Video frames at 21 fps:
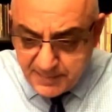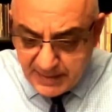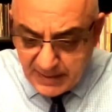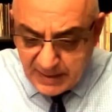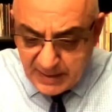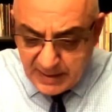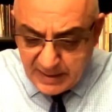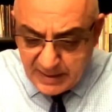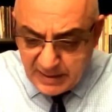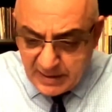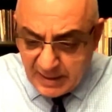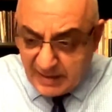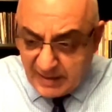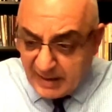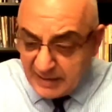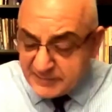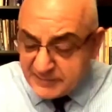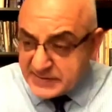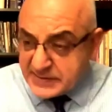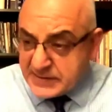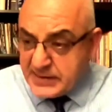I
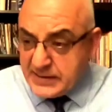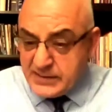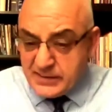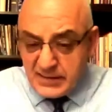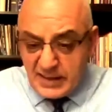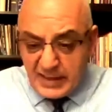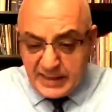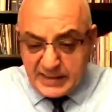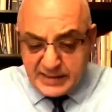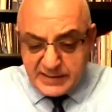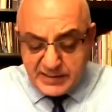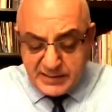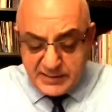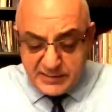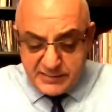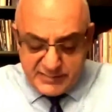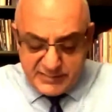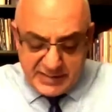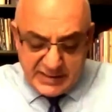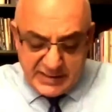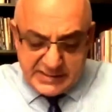have seen, like,
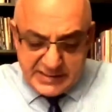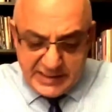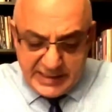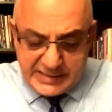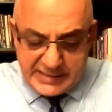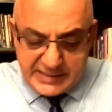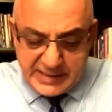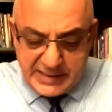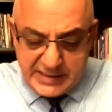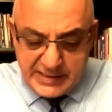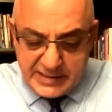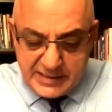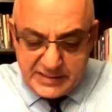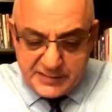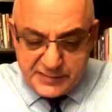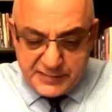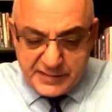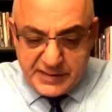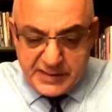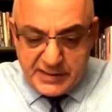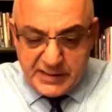let's say the
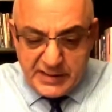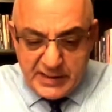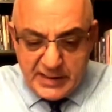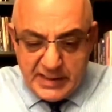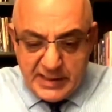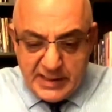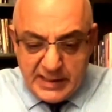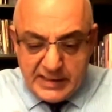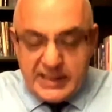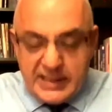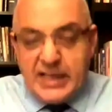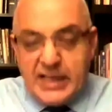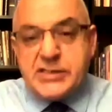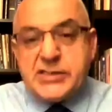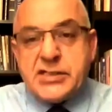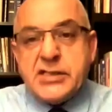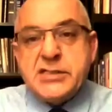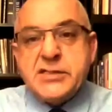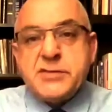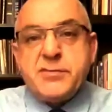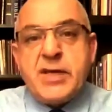3
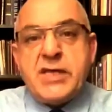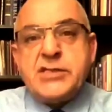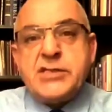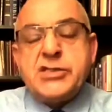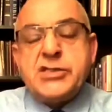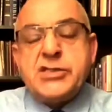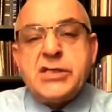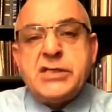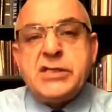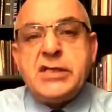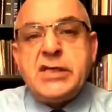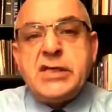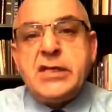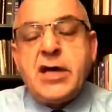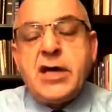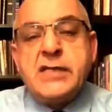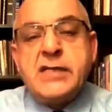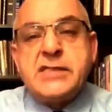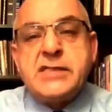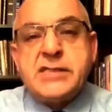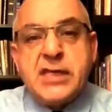nations mentioned in
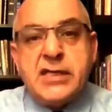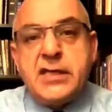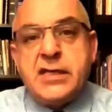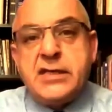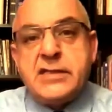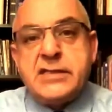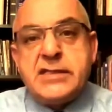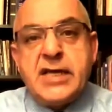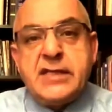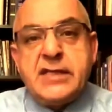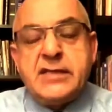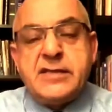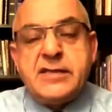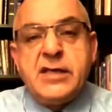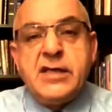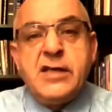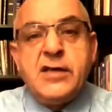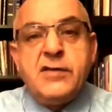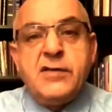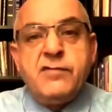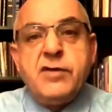Isaiah that
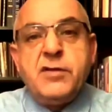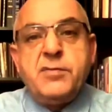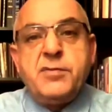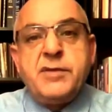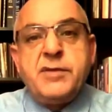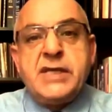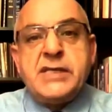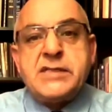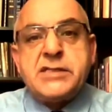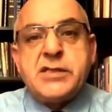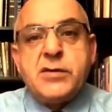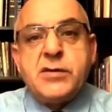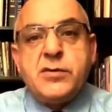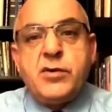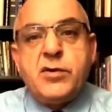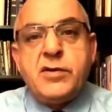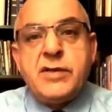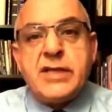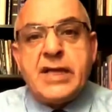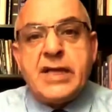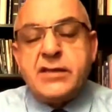will bless the
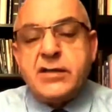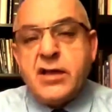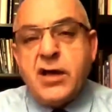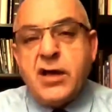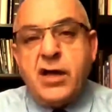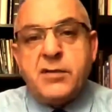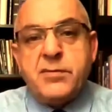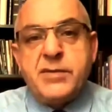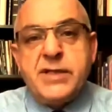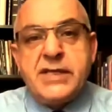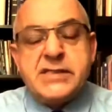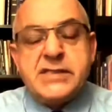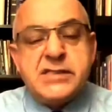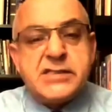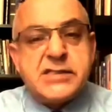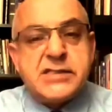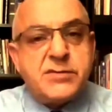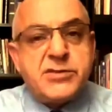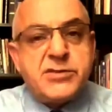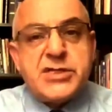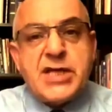world and God
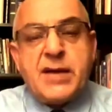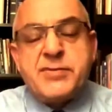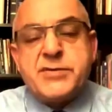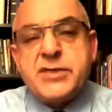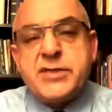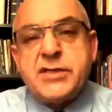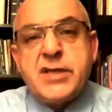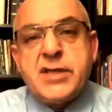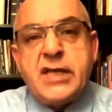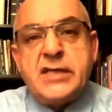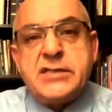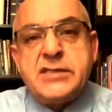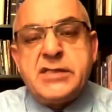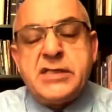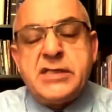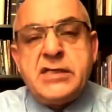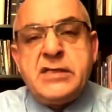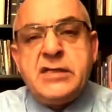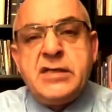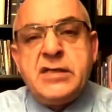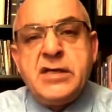blesses them, chapter
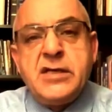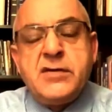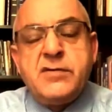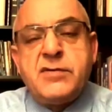19,